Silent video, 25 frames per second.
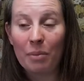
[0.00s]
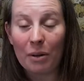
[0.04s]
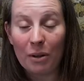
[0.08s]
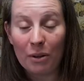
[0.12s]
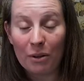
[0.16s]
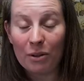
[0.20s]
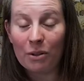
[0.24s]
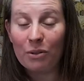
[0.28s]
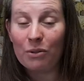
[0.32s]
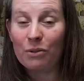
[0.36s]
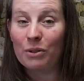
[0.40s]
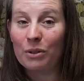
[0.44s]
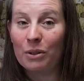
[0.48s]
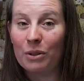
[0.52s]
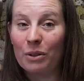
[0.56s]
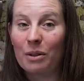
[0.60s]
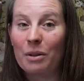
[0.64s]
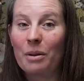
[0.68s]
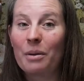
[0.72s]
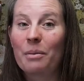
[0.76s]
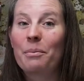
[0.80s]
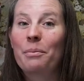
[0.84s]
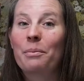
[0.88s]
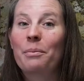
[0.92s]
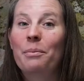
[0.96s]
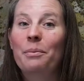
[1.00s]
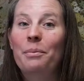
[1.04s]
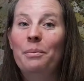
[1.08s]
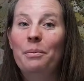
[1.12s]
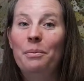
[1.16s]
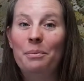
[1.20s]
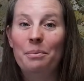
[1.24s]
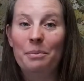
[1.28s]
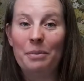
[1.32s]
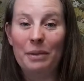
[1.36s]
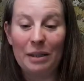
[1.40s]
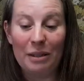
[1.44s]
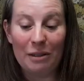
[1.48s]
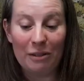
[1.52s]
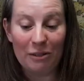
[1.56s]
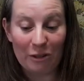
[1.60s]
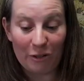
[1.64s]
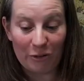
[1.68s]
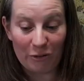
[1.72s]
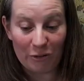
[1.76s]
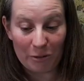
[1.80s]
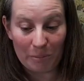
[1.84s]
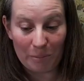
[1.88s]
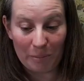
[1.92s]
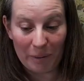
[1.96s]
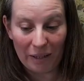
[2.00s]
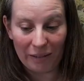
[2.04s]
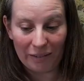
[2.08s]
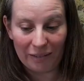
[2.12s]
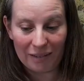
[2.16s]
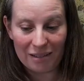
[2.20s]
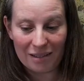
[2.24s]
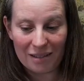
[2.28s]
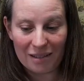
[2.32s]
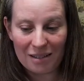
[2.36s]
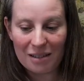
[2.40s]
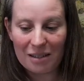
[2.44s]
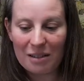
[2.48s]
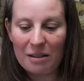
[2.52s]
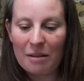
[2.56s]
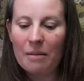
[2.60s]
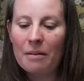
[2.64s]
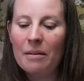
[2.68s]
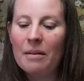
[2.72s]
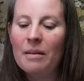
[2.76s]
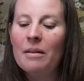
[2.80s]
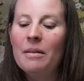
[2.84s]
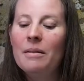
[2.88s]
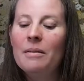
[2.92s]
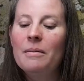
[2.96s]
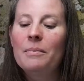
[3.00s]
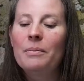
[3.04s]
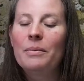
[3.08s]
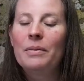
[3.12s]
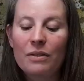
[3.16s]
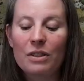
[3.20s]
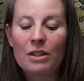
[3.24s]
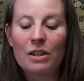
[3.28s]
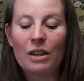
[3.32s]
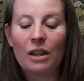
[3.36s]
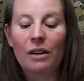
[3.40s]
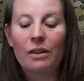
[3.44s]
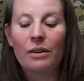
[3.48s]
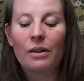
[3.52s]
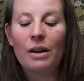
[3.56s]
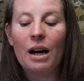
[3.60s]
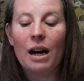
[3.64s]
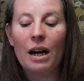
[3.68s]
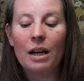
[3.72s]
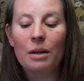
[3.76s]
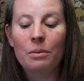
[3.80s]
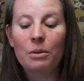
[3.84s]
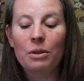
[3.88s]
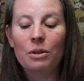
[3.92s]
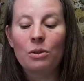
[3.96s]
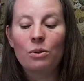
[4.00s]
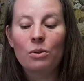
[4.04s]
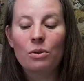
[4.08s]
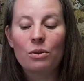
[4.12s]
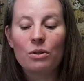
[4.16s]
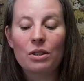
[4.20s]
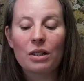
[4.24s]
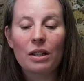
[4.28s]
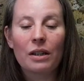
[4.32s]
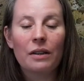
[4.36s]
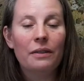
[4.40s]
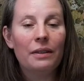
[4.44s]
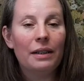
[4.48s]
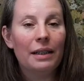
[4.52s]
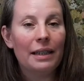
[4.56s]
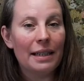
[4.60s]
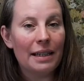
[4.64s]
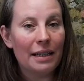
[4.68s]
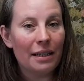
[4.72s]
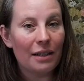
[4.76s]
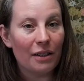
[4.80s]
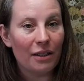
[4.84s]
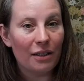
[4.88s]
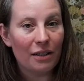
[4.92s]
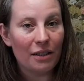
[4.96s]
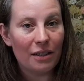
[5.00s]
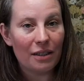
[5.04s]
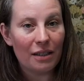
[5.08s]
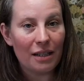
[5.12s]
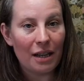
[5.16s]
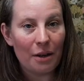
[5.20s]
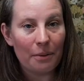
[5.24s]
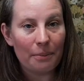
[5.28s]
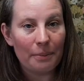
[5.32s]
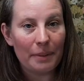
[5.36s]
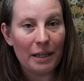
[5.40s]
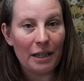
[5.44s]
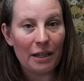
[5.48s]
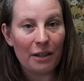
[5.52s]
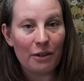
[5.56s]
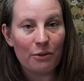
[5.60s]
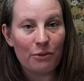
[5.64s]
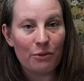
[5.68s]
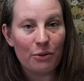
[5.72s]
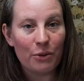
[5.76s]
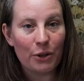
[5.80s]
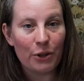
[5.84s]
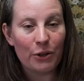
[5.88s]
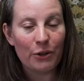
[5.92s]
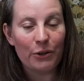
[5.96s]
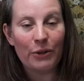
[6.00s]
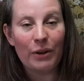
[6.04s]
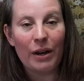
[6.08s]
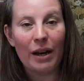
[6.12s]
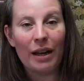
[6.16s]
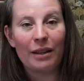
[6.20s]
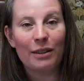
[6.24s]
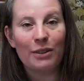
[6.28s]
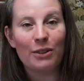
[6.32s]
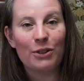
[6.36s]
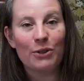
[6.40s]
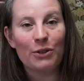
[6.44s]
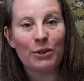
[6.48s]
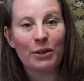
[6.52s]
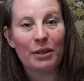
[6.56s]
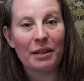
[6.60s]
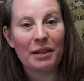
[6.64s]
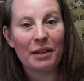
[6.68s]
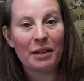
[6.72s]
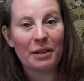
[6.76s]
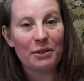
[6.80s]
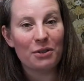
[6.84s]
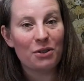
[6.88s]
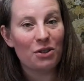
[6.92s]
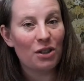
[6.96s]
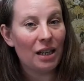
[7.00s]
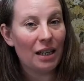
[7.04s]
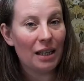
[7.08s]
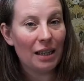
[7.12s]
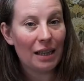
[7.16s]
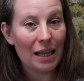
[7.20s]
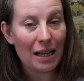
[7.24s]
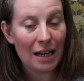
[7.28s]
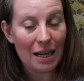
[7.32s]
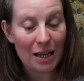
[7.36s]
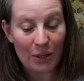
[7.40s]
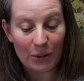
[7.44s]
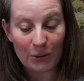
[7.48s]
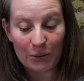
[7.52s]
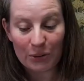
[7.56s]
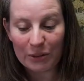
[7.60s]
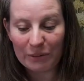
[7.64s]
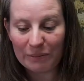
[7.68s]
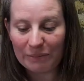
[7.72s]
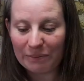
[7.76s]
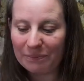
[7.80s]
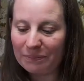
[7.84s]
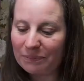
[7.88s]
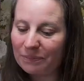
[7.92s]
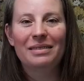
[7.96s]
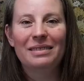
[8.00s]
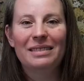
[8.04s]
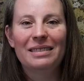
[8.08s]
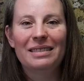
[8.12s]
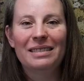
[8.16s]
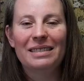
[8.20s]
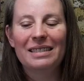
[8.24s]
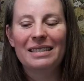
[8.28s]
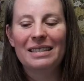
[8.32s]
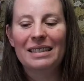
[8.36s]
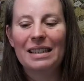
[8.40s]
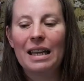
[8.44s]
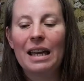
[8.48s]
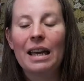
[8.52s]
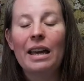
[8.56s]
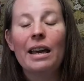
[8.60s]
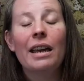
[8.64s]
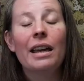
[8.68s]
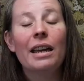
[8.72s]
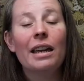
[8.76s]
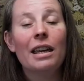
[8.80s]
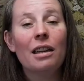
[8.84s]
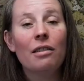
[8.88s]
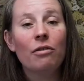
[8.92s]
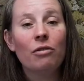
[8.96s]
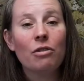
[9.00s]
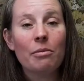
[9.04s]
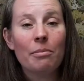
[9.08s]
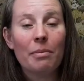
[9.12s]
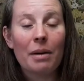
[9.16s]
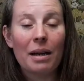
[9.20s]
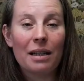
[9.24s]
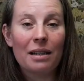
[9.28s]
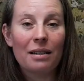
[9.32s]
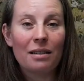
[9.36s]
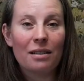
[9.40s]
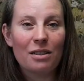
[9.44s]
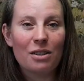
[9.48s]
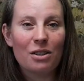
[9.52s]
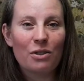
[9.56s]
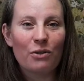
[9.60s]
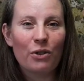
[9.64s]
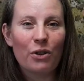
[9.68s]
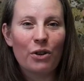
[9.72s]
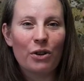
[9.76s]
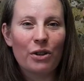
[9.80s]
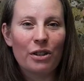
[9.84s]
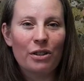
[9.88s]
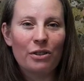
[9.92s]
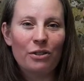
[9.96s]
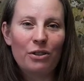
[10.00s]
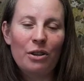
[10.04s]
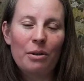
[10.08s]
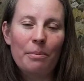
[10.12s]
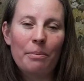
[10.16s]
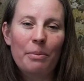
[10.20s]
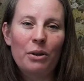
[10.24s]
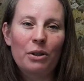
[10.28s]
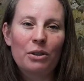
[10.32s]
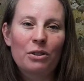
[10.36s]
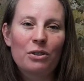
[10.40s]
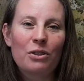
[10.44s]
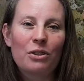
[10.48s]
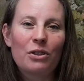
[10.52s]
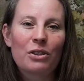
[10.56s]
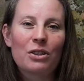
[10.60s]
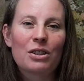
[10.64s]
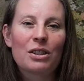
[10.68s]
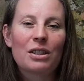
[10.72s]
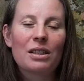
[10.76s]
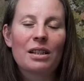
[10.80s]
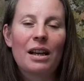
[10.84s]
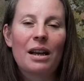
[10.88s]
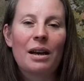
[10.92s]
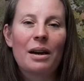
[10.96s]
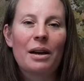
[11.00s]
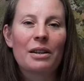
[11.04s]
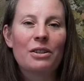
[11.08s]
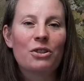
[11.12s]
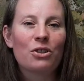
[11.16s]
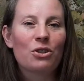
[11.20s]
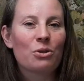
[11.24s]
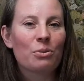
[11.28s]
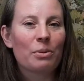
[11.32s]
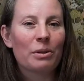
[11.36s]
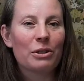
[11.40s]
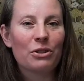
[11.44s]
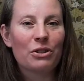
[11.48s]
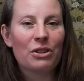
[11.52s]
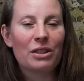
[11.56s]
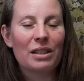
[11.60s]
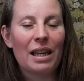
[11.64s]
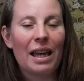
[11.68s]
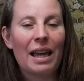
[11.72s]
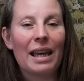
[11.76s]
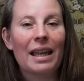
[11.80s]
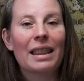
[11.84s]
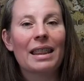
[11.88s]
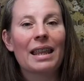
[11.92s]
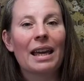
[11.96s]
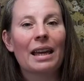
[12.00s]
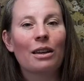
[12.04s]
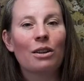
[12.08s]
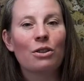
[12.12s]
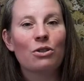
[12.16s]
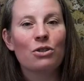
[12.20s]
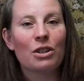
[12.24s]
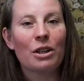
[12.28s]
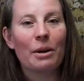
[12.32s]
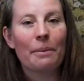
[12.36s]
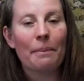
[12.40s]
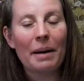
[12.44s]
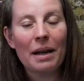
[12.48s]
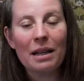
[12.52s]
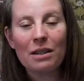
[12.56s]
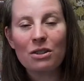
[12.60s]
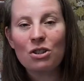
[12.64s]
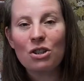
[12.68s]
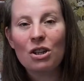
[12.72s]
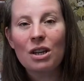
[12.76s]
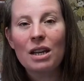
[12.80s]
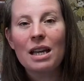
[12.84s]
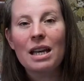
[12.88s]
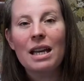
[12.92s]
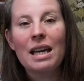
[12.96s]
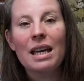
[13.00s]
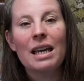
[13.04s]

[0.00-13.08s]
beautiful, beautiful patterns. So I will also link her down below for you and you can go check that out. If you made it this far into the podcast, I just want to say thank you so much.